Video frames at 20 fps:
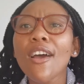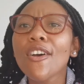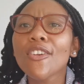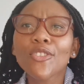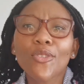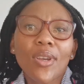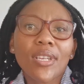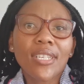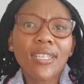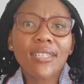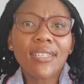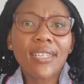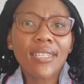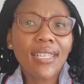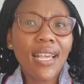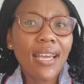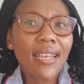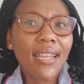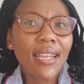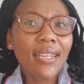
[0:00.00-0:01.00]
So I just
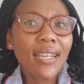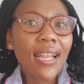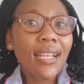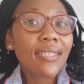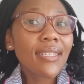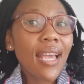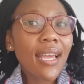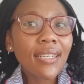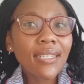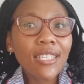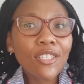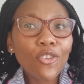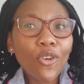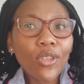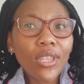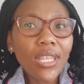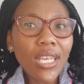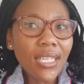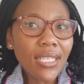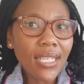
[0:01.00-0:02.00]
decided let's end it
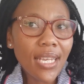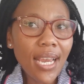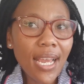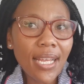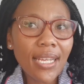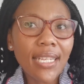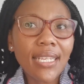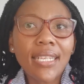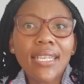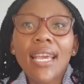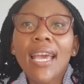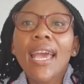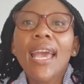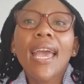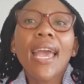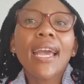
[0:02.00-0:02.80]
authentically.